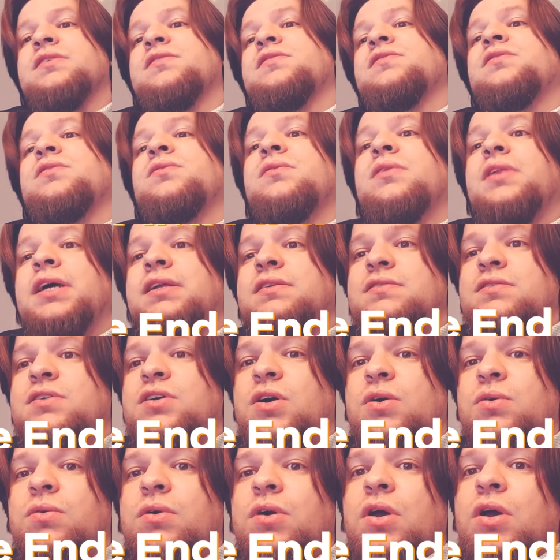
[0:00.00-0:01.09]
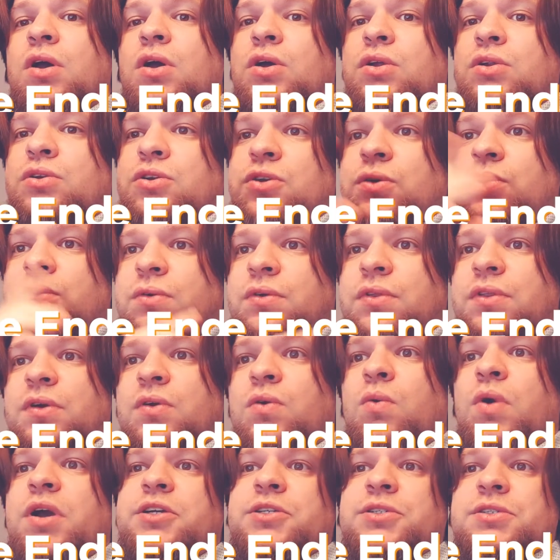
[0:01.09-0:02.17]
So let's go to the
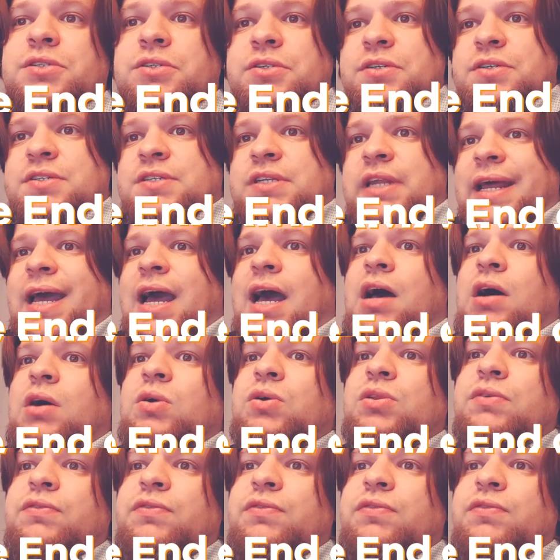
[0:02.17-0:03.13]
questions now.